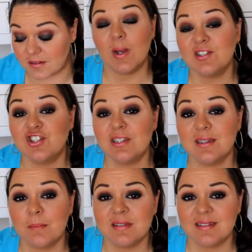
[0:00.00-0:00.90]
Question
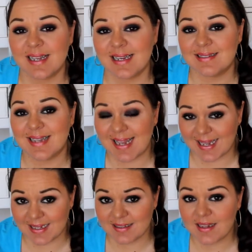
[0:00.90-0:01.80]
number 6
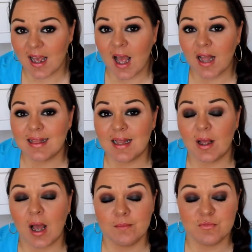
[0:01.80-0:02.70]
is
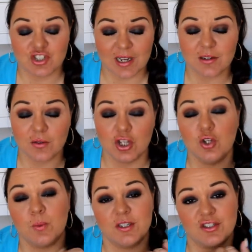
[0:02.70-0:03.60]
shadow that
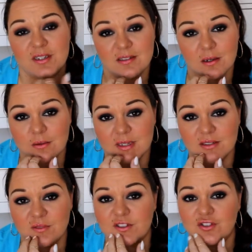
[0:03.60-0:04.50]
you wish they sold
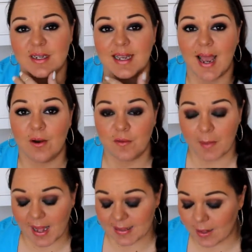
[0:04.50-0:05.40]
individually out of a
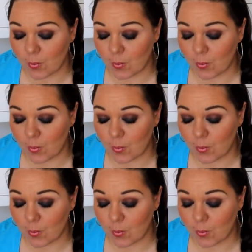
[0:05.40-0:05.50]
palette.